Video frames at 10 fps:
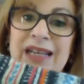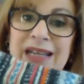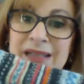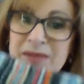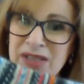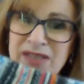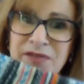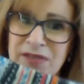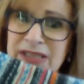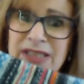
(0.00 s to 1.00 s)
I'm not
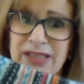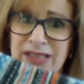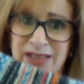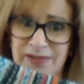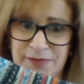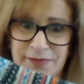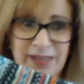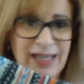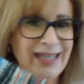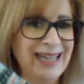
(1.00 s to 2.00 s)
feeling the love.
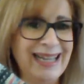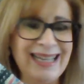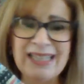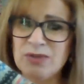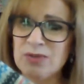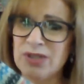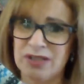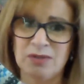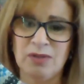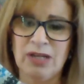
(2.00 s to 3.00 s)
I don't
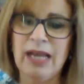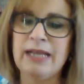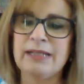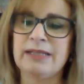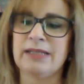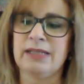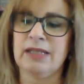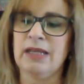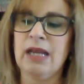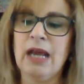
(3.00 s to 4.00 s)
know.
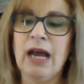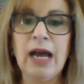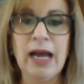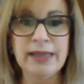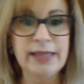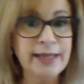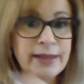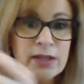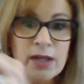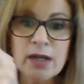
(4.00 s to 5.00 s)
I like
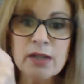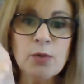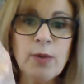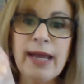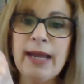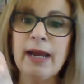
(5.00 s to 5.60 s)
the colorway.